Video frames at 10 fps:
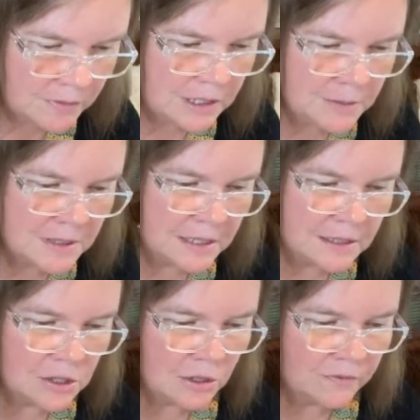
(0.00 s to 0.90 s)
Kim says
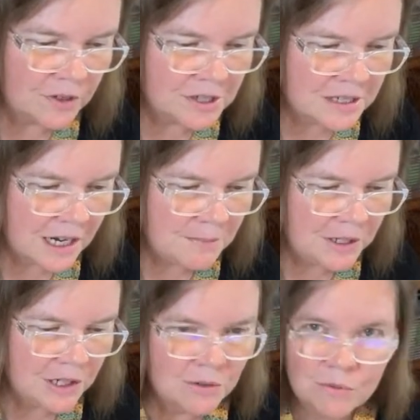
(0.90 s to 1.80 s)
it's her first time
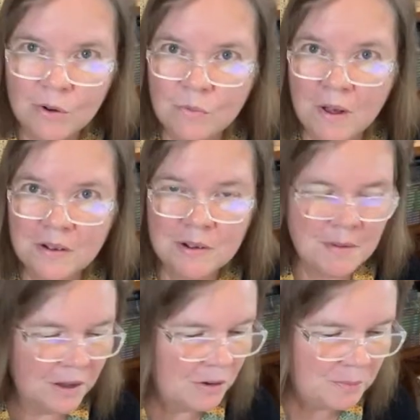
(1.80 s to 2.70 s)
here. Well, welcome.
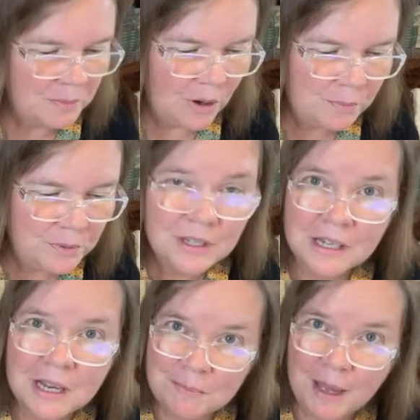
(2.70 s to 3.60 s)
I hope you can
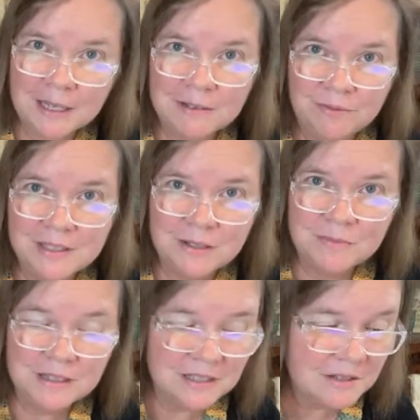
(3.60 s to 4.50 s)
come back and visit
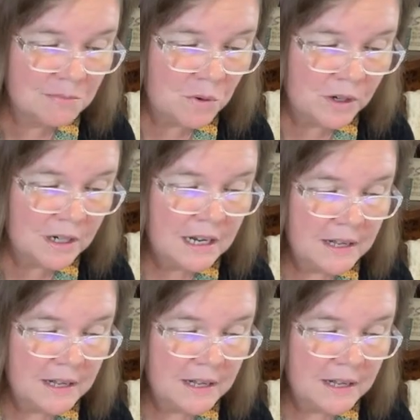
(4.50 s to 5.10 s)
with us some more.